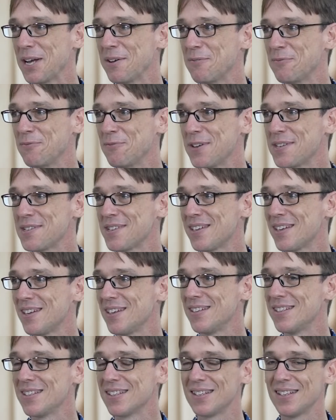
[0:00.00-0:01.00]
I
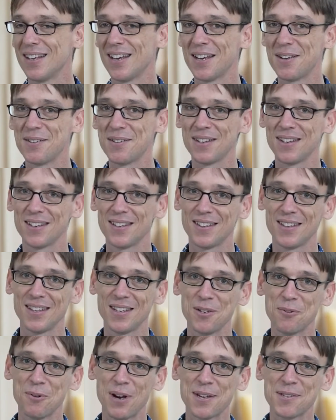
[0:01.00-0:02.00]
visited uh, the,
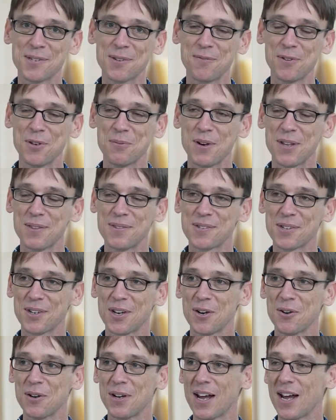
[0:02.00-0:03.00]
US a few months
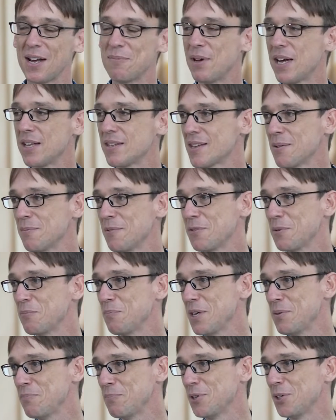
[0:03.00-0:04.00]
ago, and I met some of the
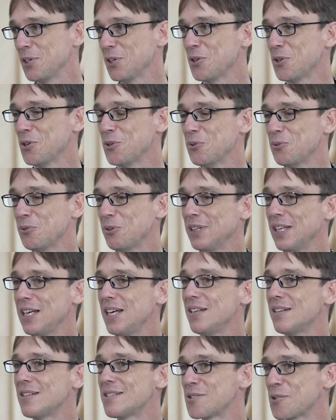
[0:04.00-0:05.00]
people who
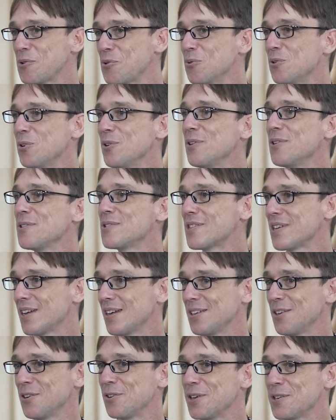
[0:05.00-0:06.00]
lead schools
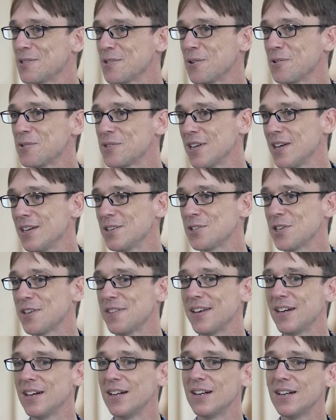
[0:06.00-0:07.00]
in your
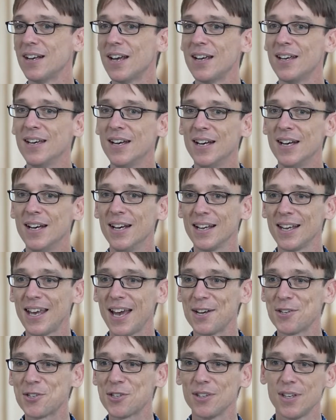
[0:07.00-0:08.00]
association there, and I
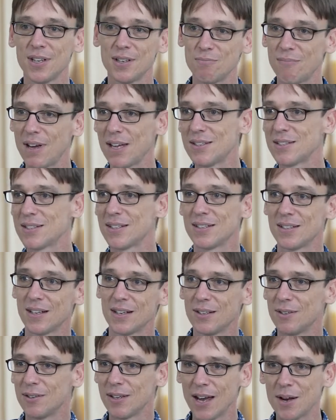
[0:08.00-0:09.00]
casually mentioned,
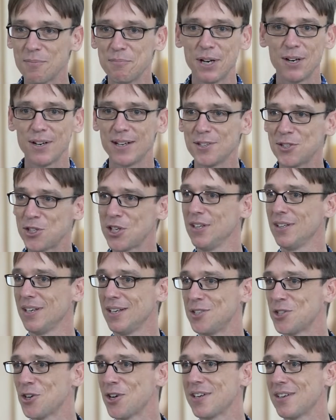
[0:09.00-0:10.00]
oh, yeah, Barry
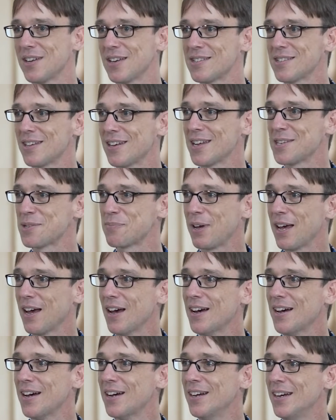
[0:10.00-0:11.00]
Shealy joined us in
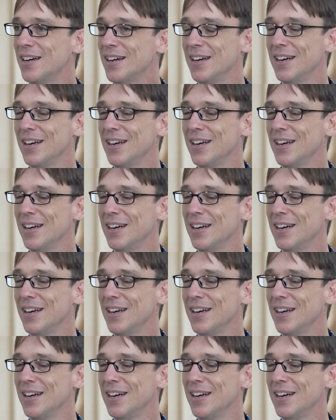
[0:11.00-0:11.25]
SPH.